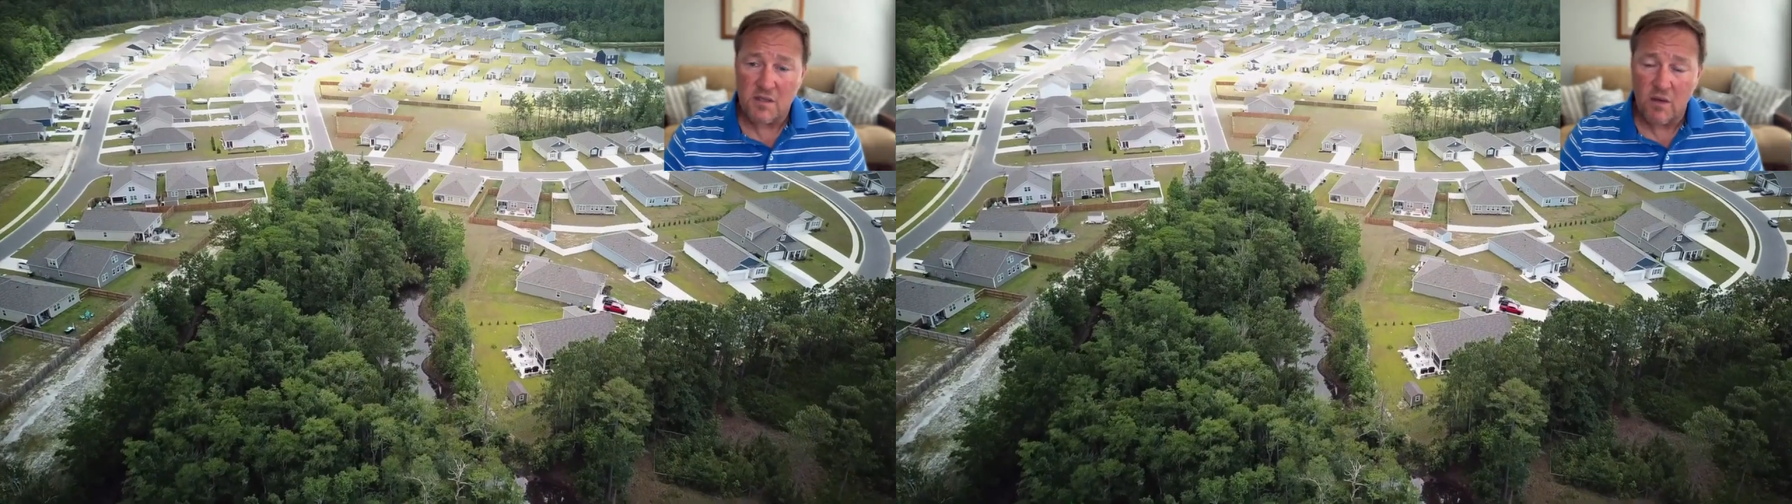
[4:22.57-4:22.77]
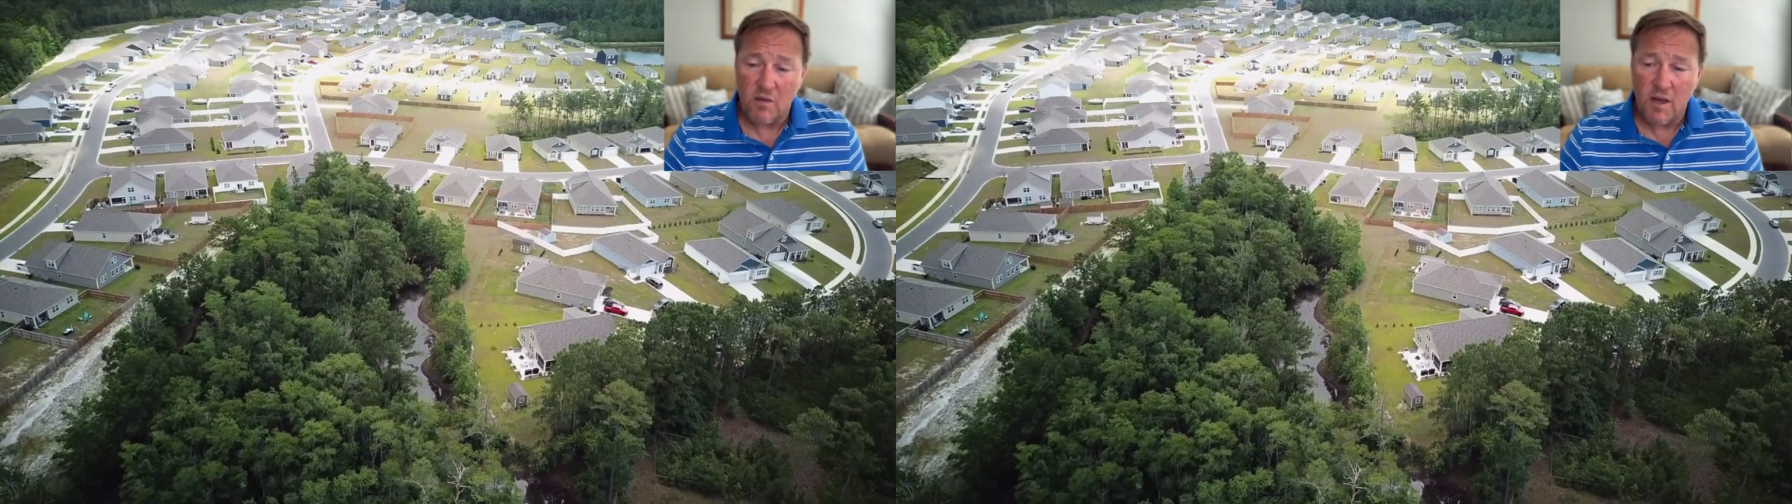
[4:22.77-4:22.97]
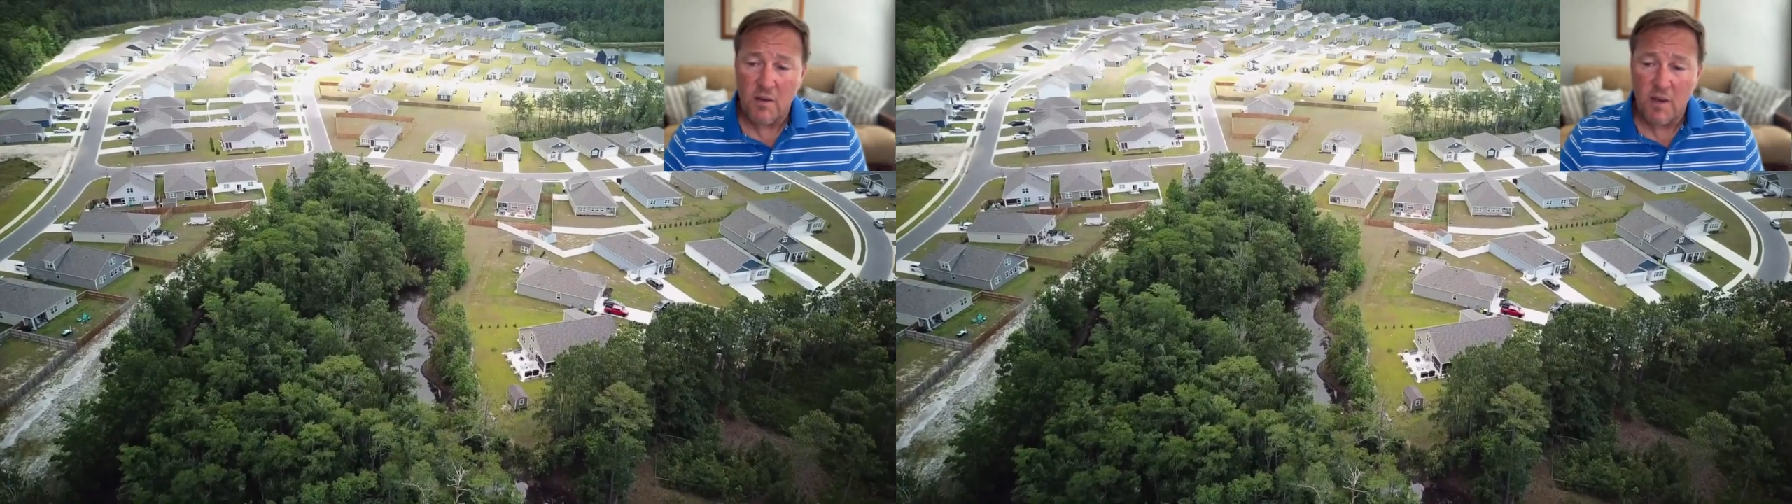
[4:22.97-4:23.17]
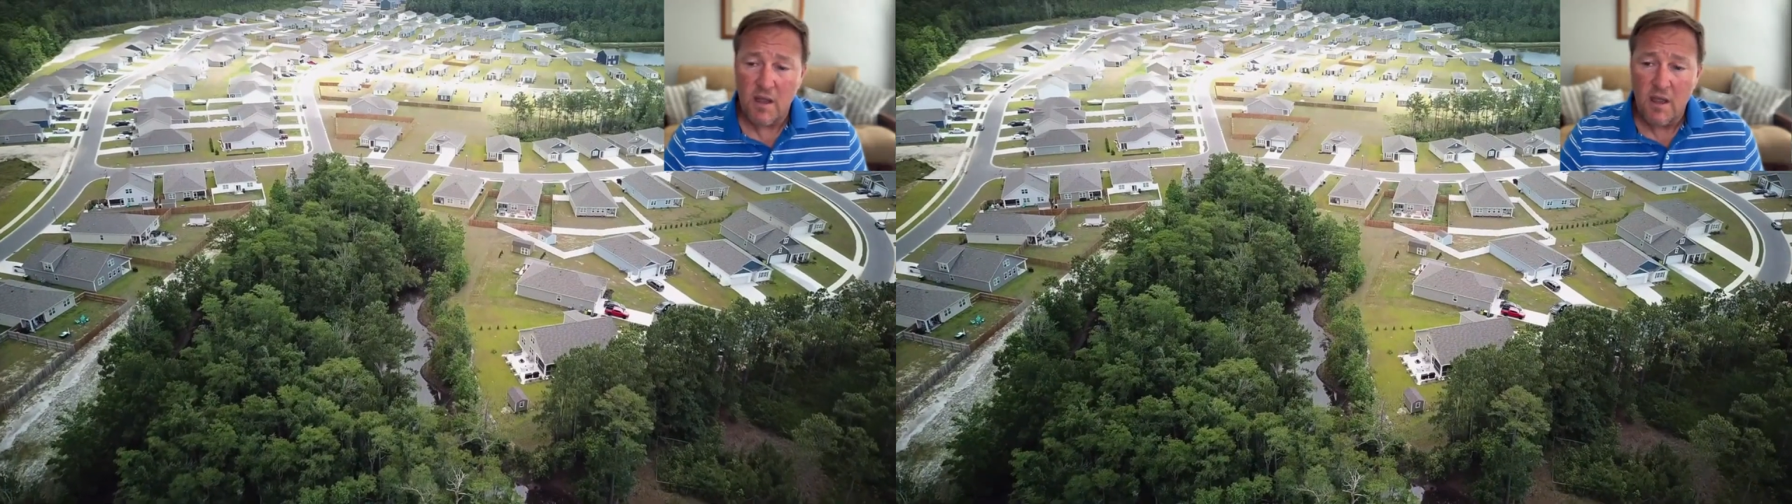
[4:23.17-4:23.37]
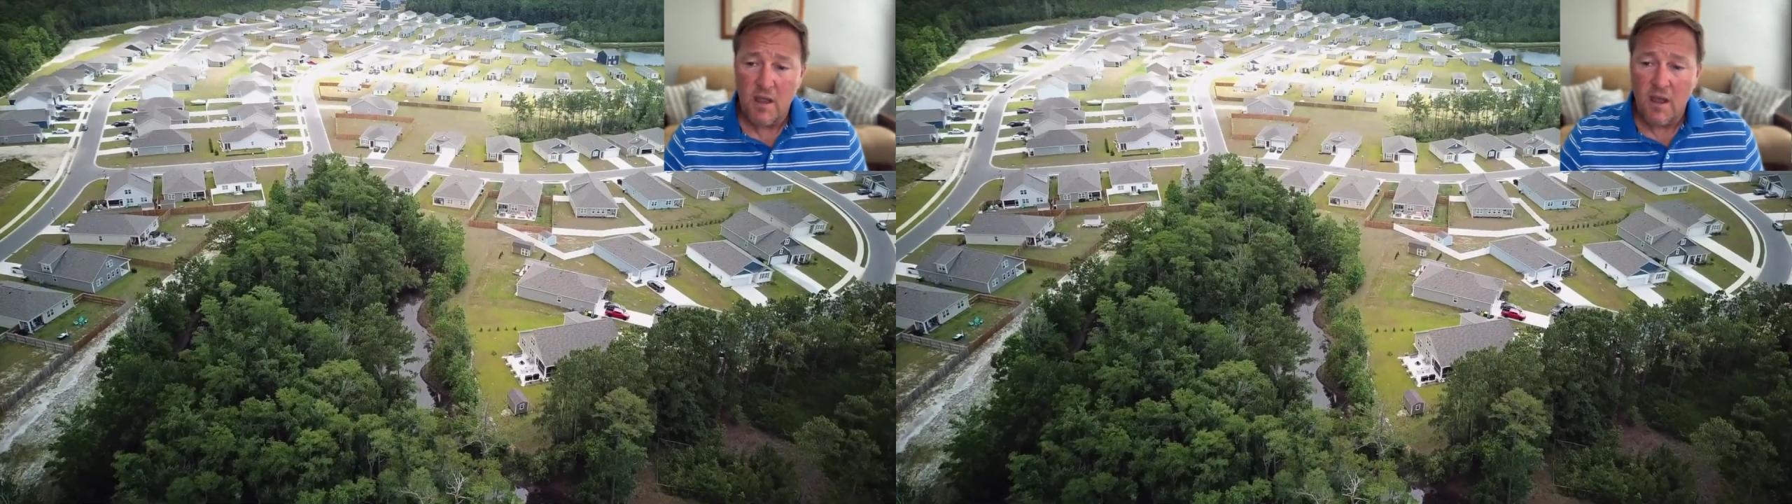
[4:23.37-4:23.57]
So anyway,
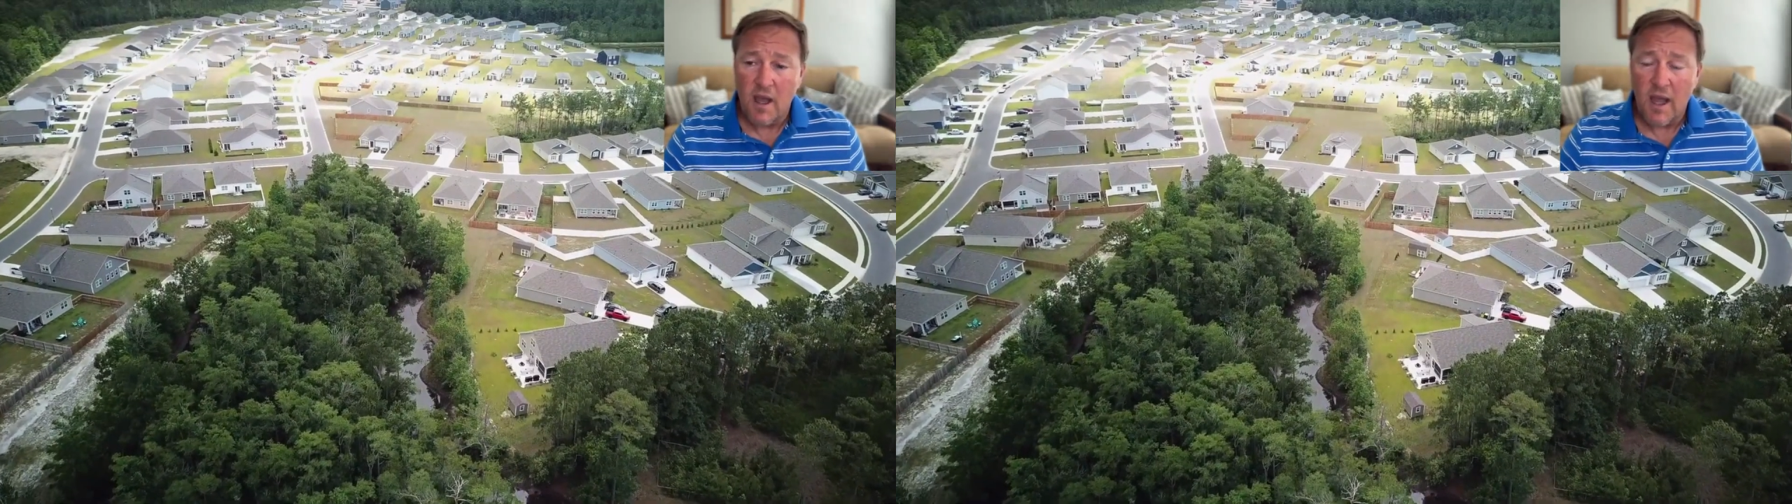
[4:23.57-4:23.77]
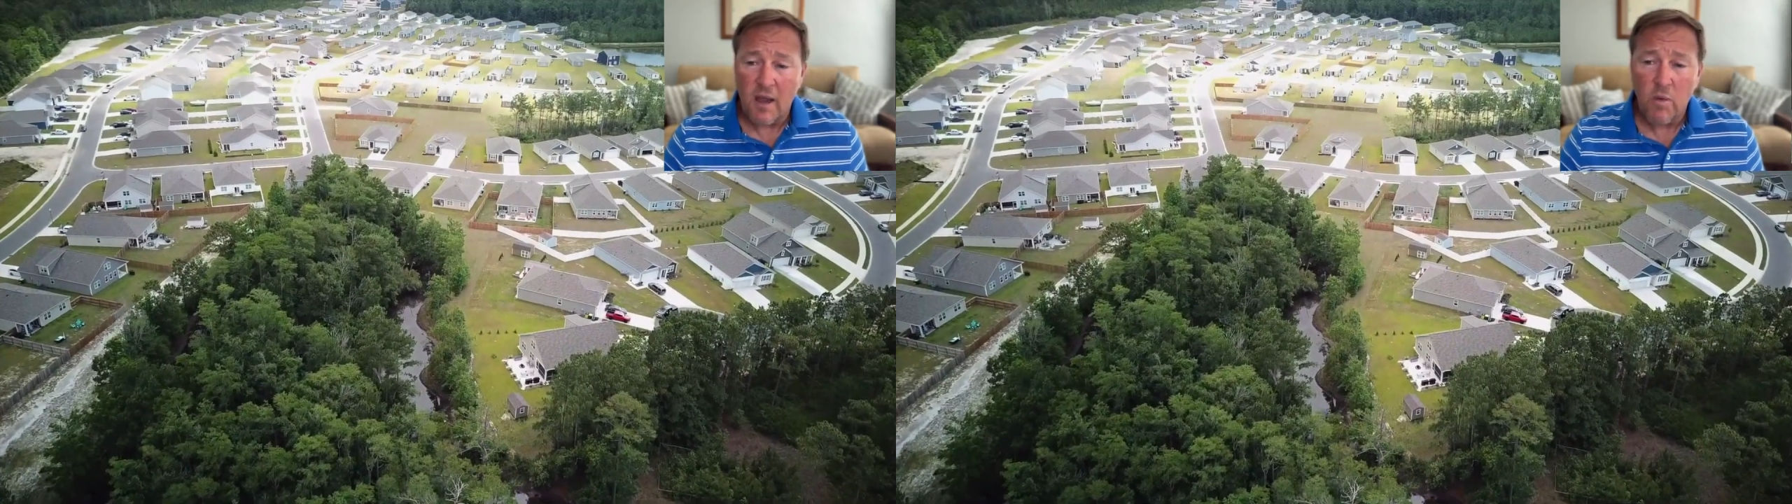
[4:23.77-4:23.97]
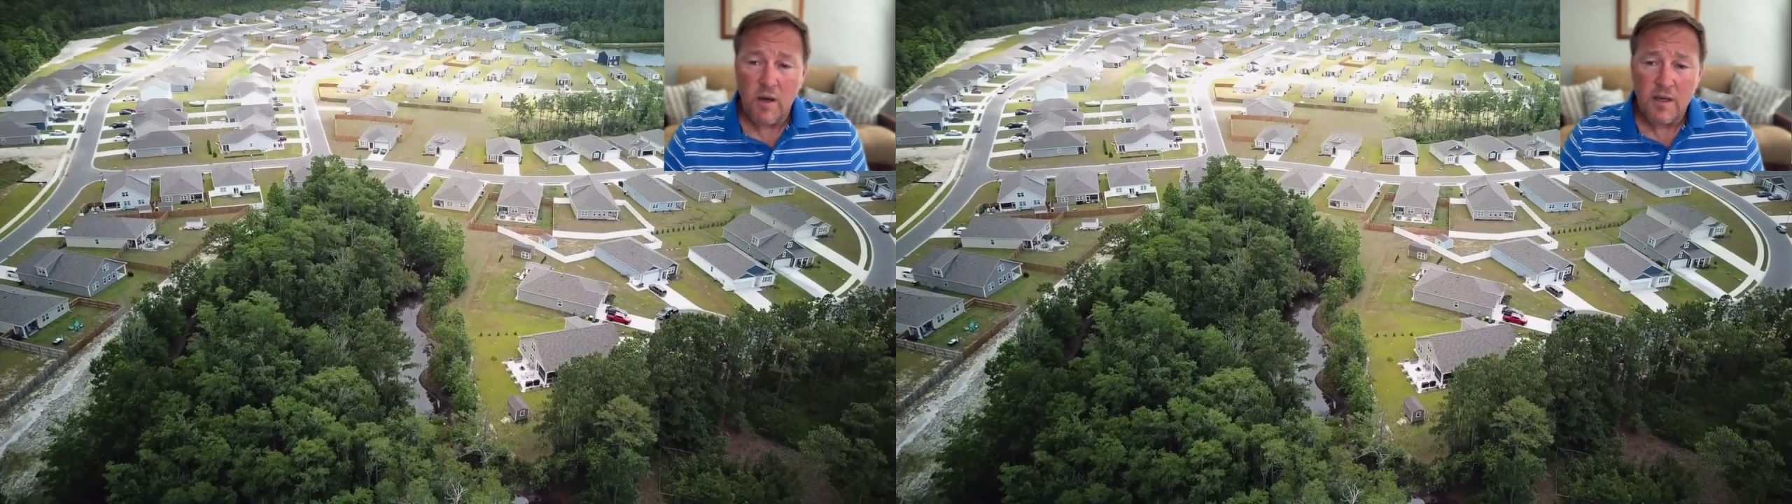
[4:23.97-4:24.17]
I wanted